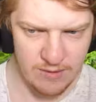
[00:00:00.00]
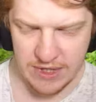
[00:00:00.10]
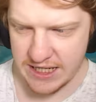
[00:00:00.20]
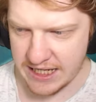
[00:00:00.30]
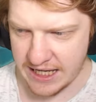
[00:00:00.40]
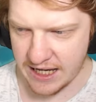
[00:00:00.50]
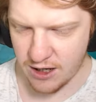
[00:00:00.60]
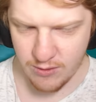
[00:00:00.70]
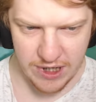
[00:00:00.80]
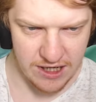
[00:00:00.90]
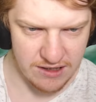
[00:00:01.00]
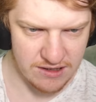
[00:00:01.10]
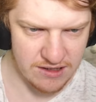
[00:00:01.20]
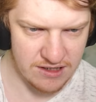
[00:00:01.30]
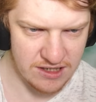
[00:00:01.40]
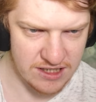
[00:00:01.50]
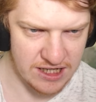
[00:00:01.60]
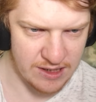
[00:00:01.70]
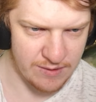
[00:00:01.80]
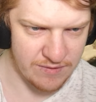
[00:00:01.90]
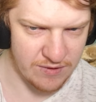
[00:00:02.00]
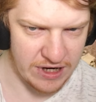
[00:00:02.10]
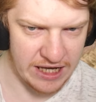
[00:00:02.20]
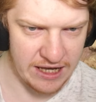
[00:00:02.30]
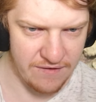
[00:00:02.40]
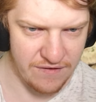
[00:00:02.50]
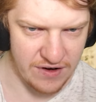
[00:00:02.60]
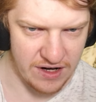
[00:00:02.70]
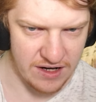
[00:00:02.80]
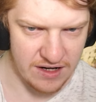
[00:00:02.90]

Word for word: Bloody hell, man. This is taking forever.